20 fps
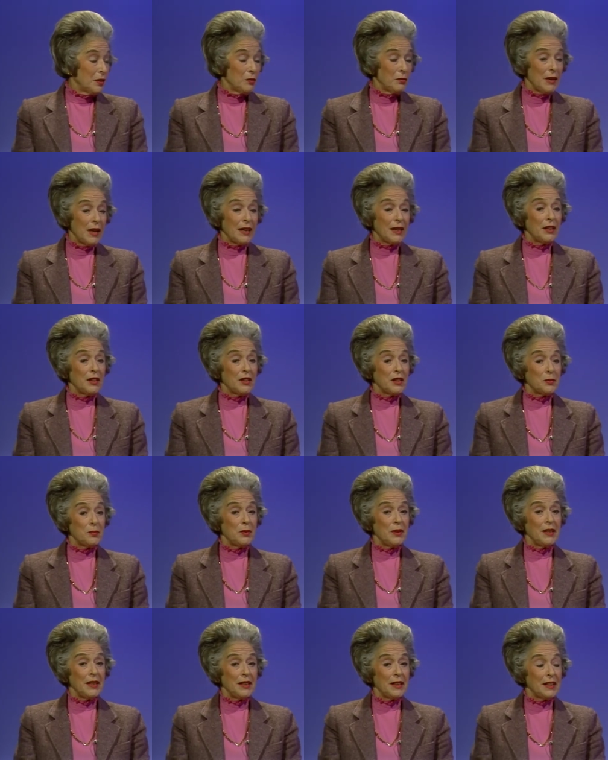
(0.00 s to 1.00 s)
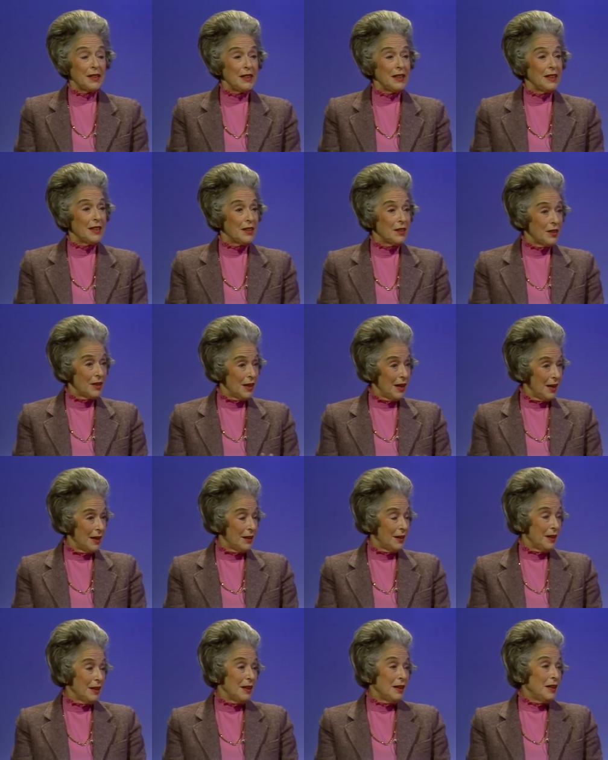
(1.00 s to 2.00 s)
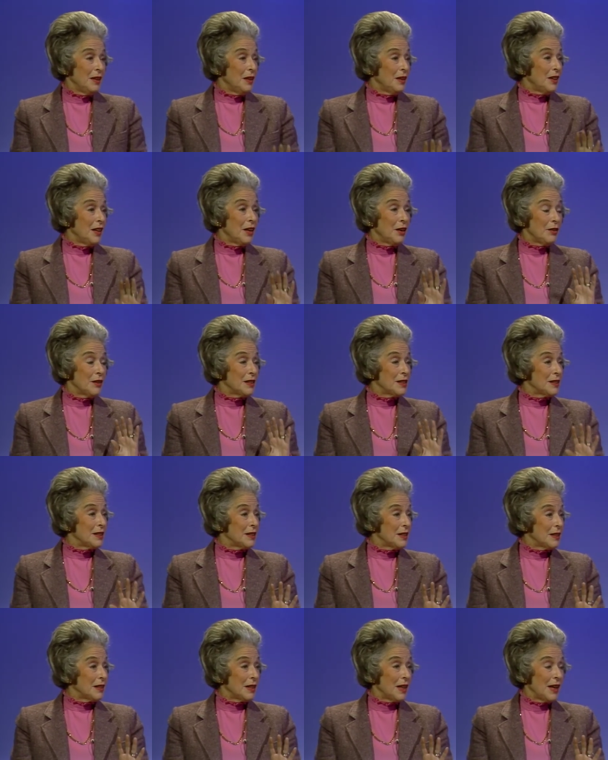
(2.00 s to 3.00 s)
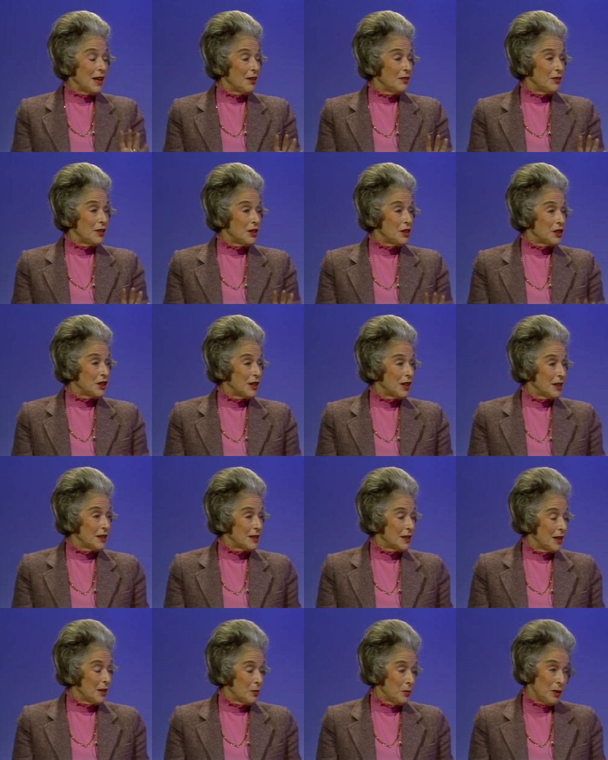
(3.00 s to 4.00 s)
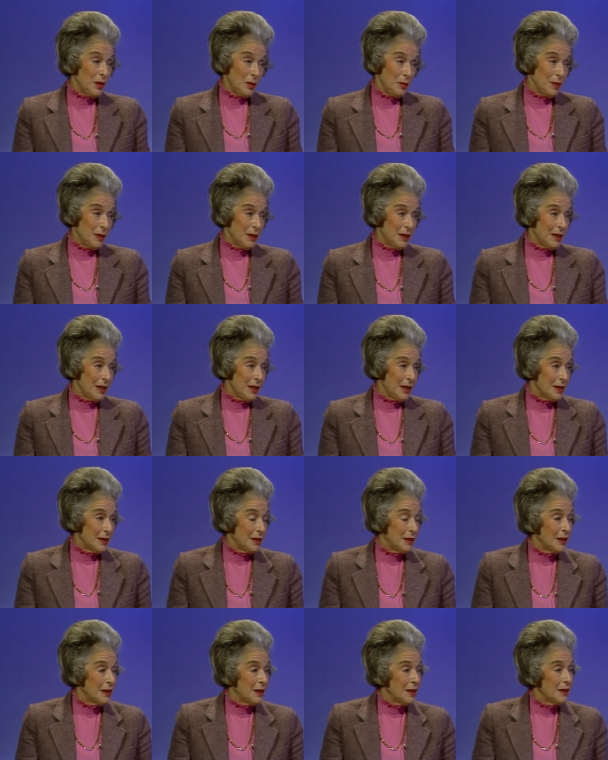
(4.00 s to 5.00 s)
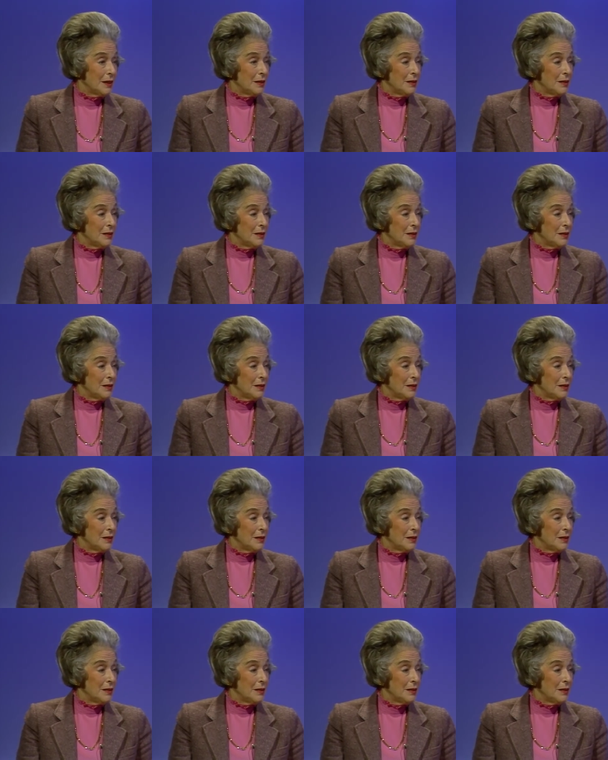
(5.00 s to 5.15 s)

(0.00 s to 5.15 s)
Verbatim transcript: the, the, record is pretty clear that okay, there let's, let's just every say chance the, they will be satisfied. Let's just